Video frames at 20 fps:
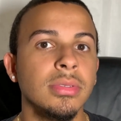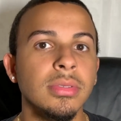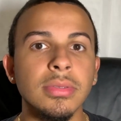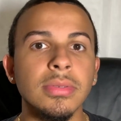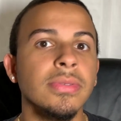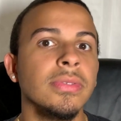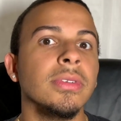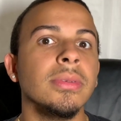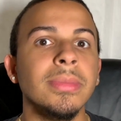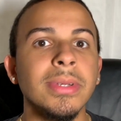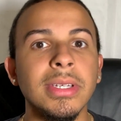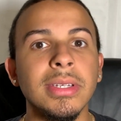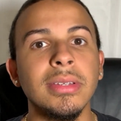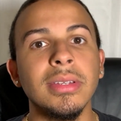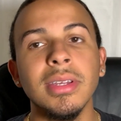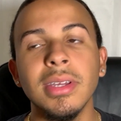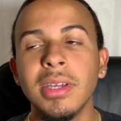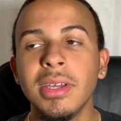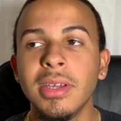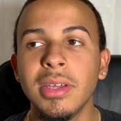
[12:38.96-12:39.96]
you feel
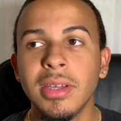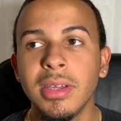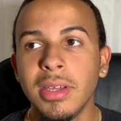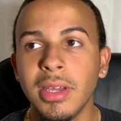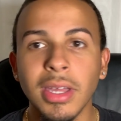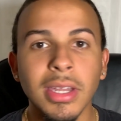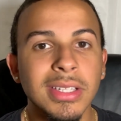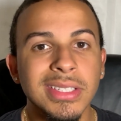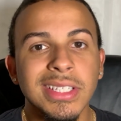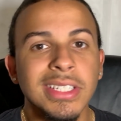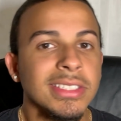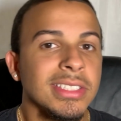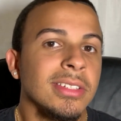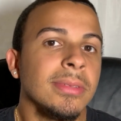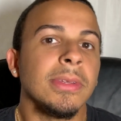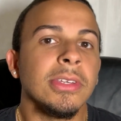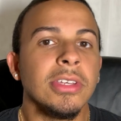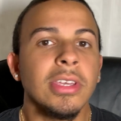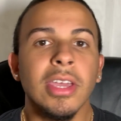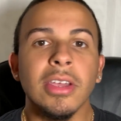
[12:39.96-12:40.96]
me? And it's like
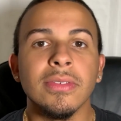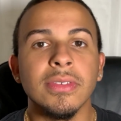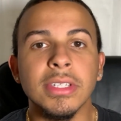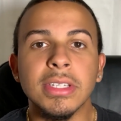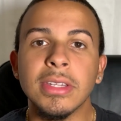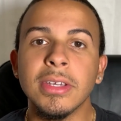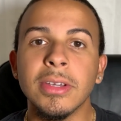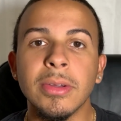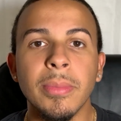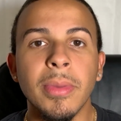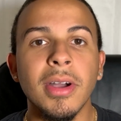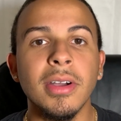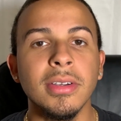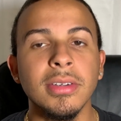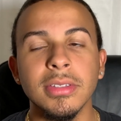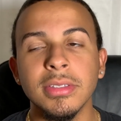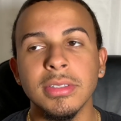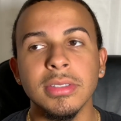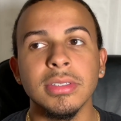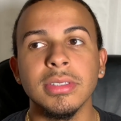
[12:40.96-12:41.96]
something you can't really think
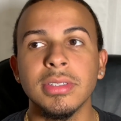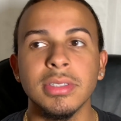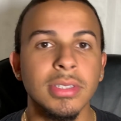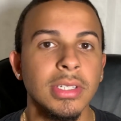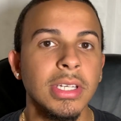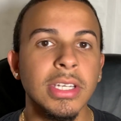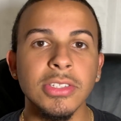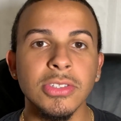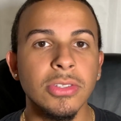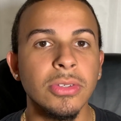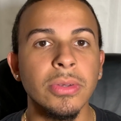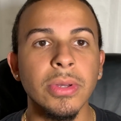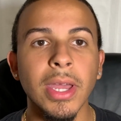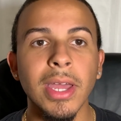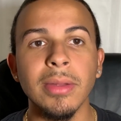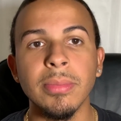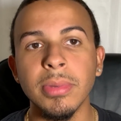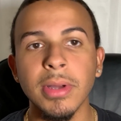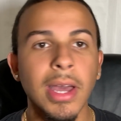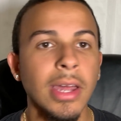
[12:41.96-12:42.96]
about because it gets to your
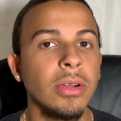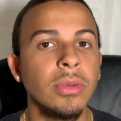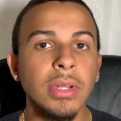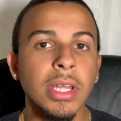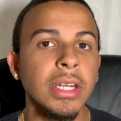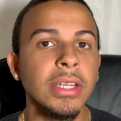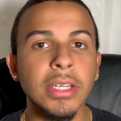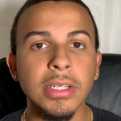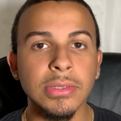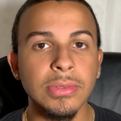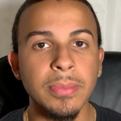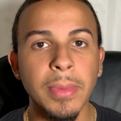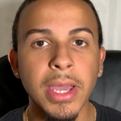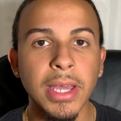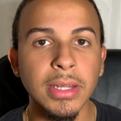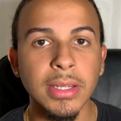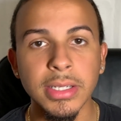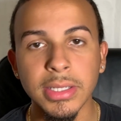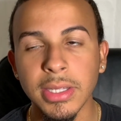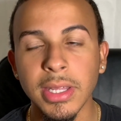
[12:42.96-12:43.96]
head, but I don't let it get to my
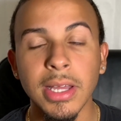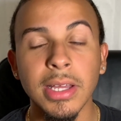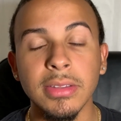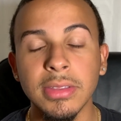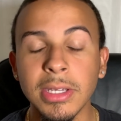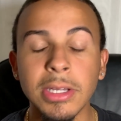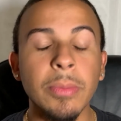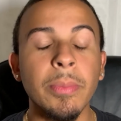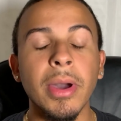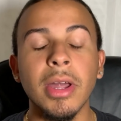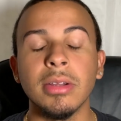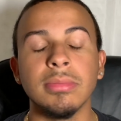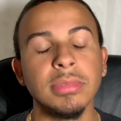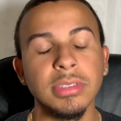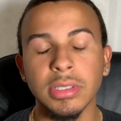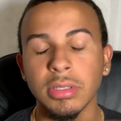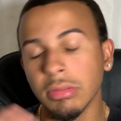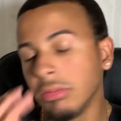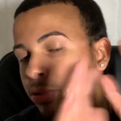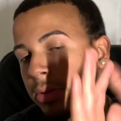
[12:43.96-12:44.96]
head like that. I think about it, I'm just like,